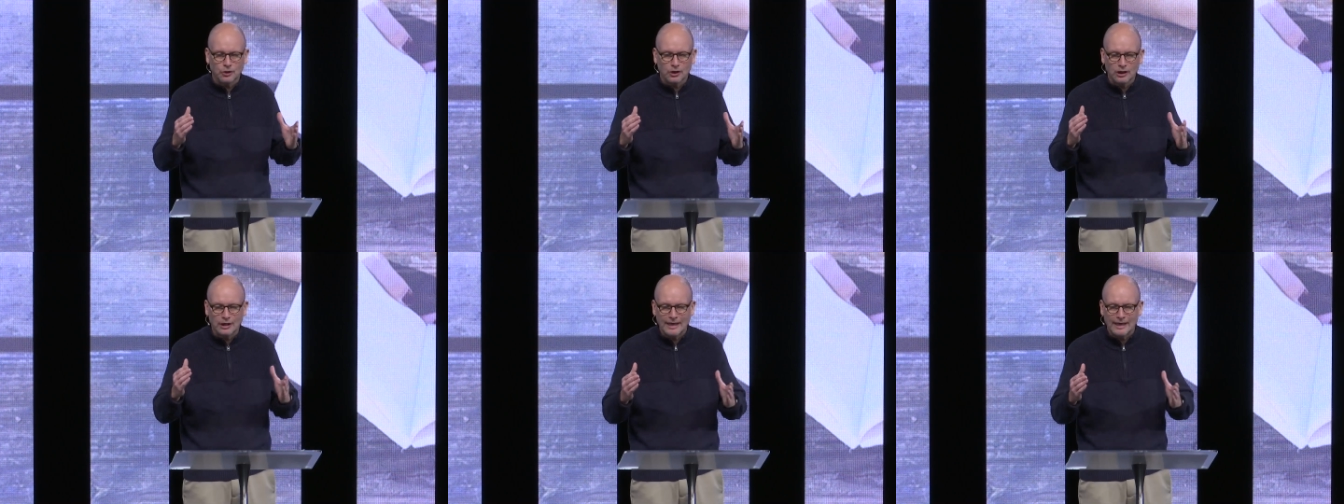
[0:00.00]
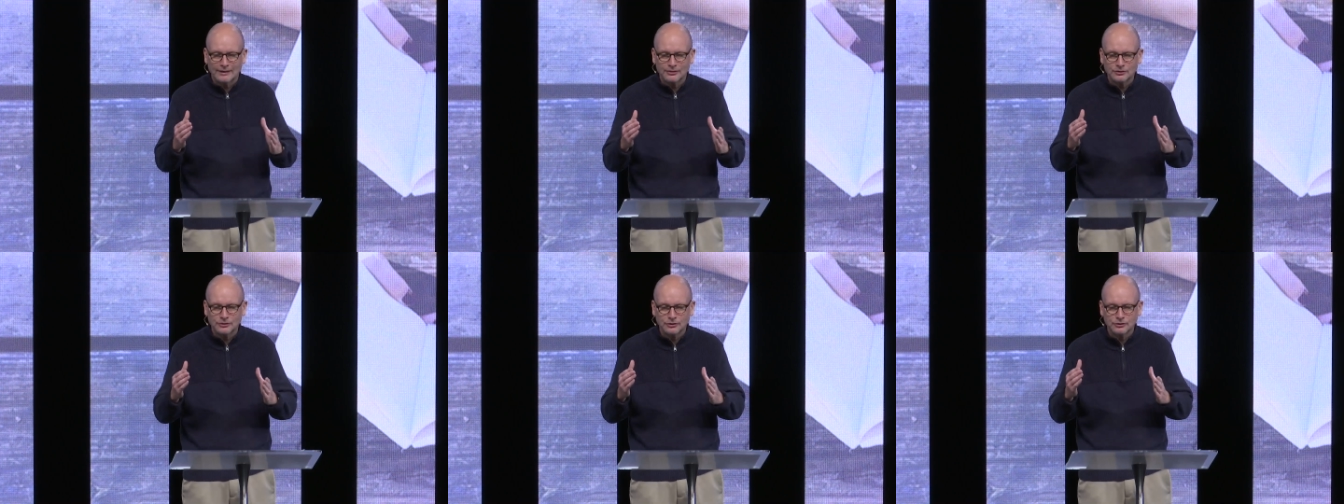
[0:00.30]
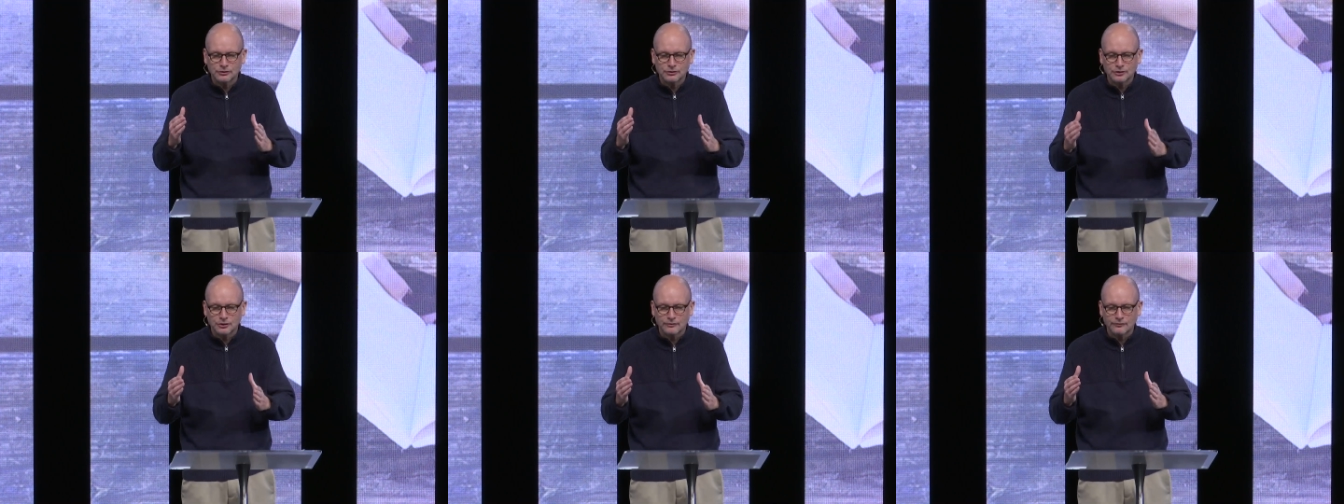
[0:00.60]
class
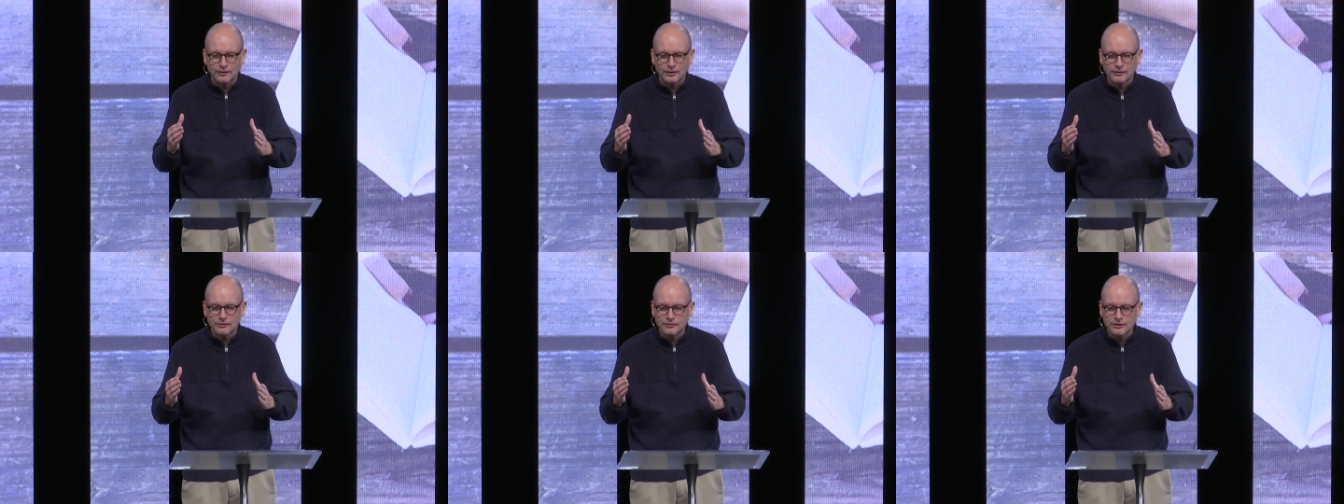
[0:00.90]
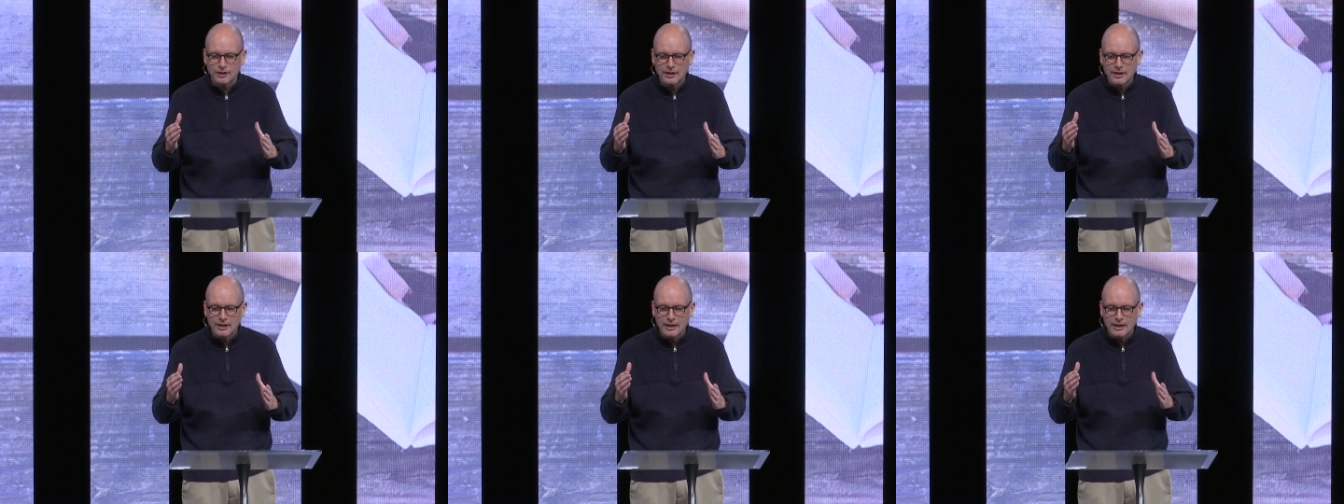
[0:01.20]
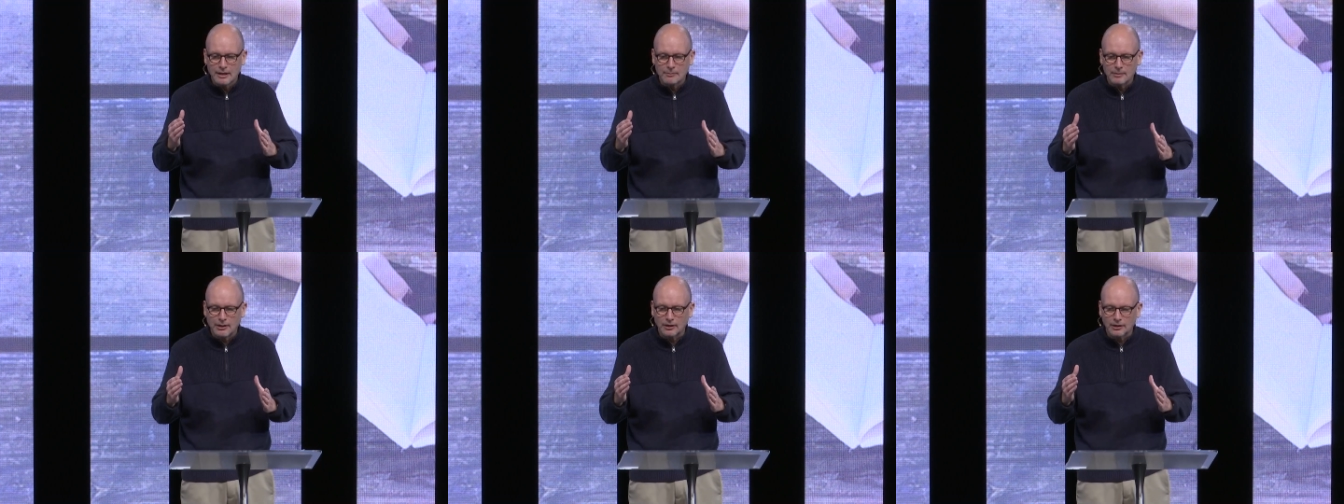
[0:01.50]
servants
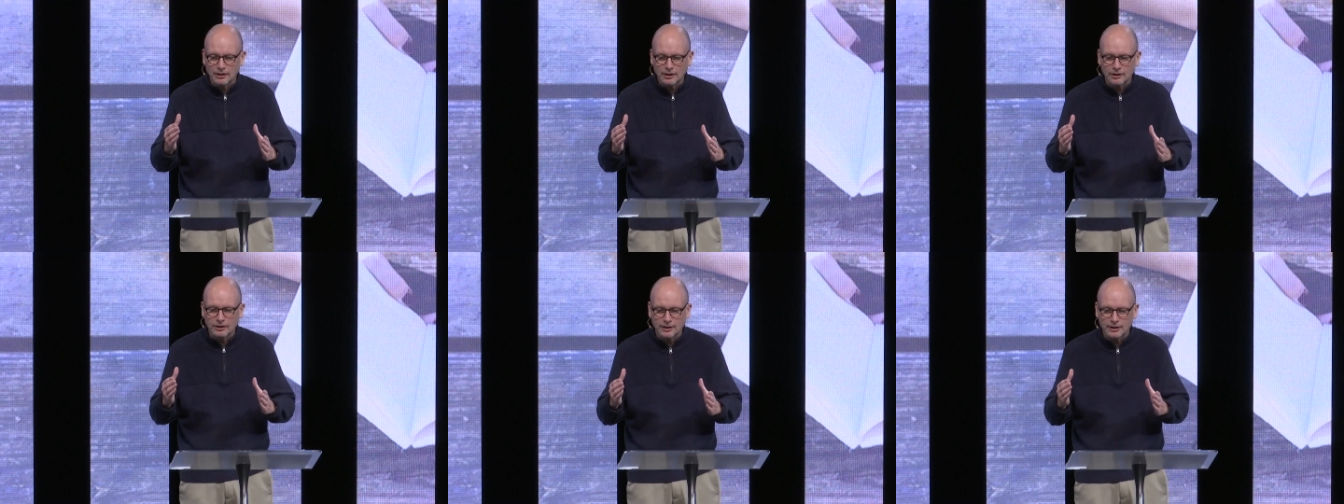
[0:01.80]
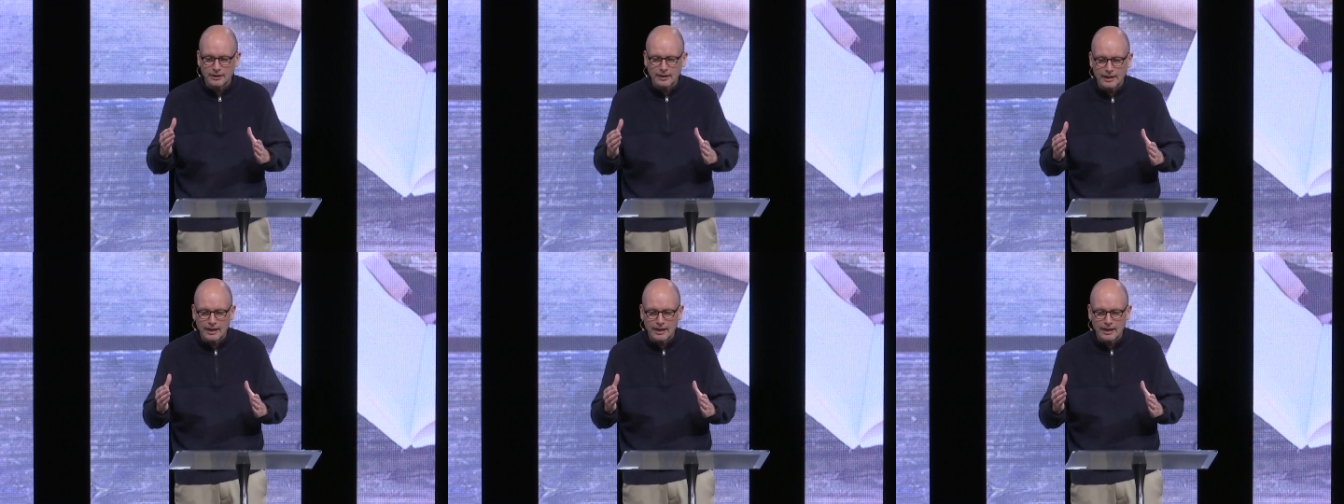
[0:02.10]
at Mount Gilead.